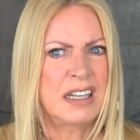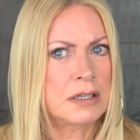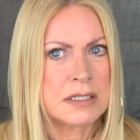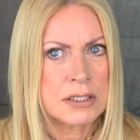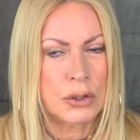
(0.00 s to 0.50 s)

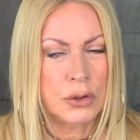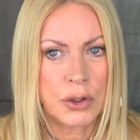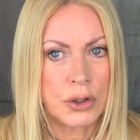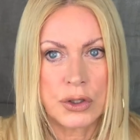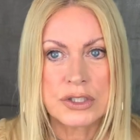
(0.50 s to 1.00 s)
Doesn't
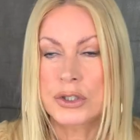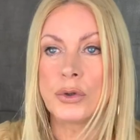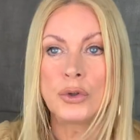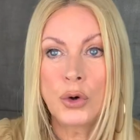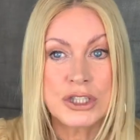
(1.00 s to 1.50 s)
look good. So
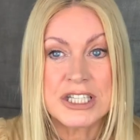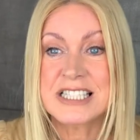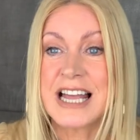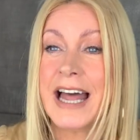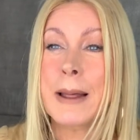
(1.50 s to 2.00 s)
you'll notice
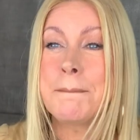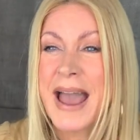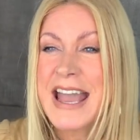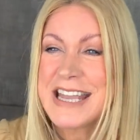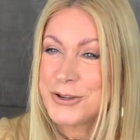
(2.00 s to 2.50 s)
that, and I
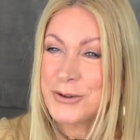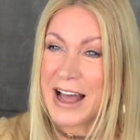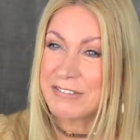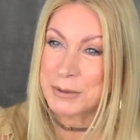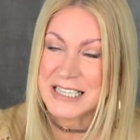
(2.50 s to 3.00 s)
bet you do,
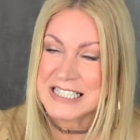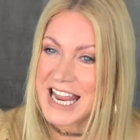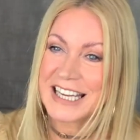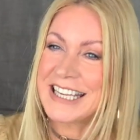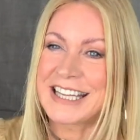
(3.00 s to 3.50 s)
after me
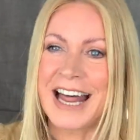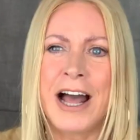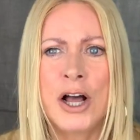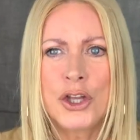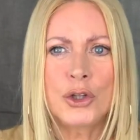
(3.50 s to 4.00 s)
telling you
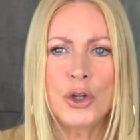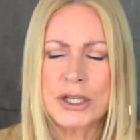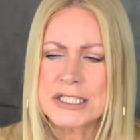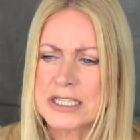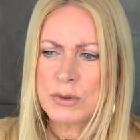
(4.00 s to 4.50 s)
that, you look
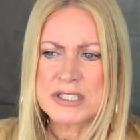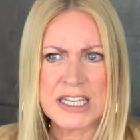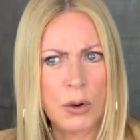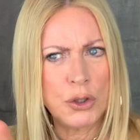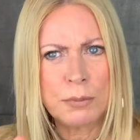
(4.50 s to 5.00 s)
at someone and
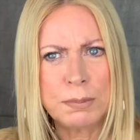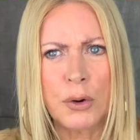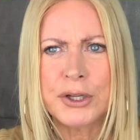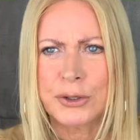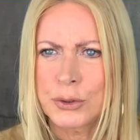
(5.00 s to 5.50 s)
say, oh, you
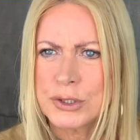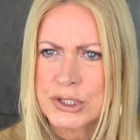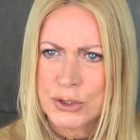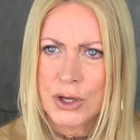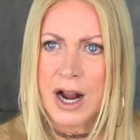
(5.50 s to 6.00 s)
blow your nose
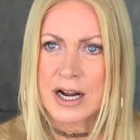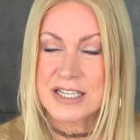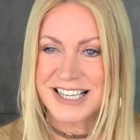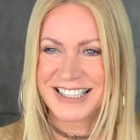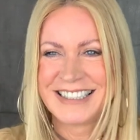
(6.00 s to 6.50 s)
too hard.